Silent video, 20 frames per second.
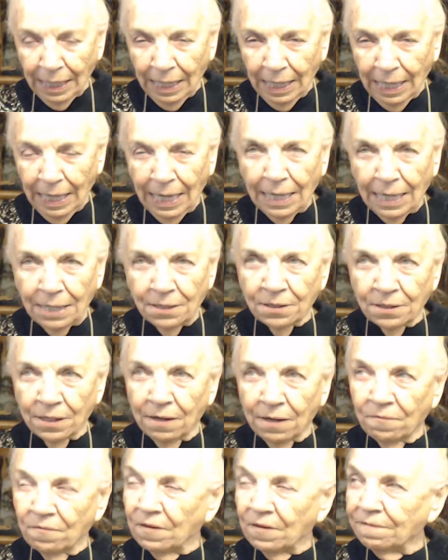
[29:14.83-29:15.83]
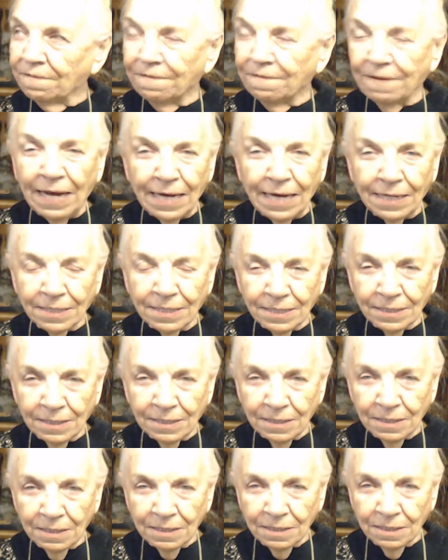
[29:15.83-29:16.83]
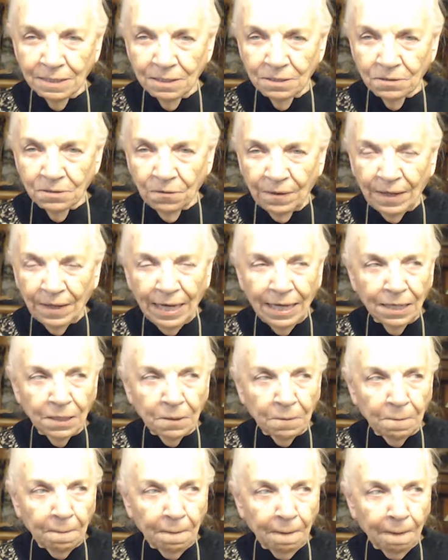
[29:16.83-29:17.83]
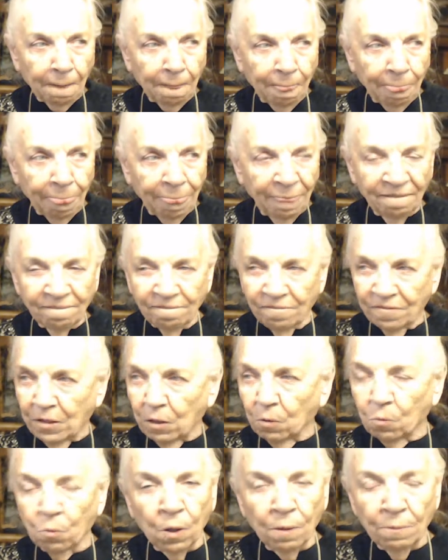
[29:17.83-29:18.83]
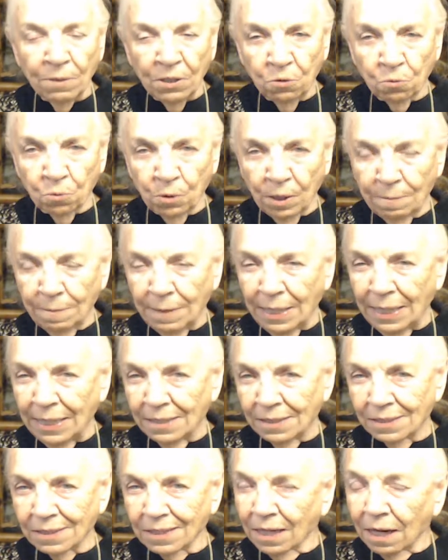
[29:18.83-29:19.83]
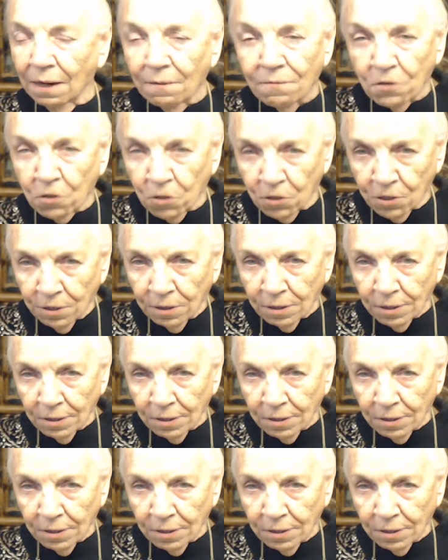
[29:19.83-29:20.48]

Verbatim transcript: and of the fact that the woman remained covered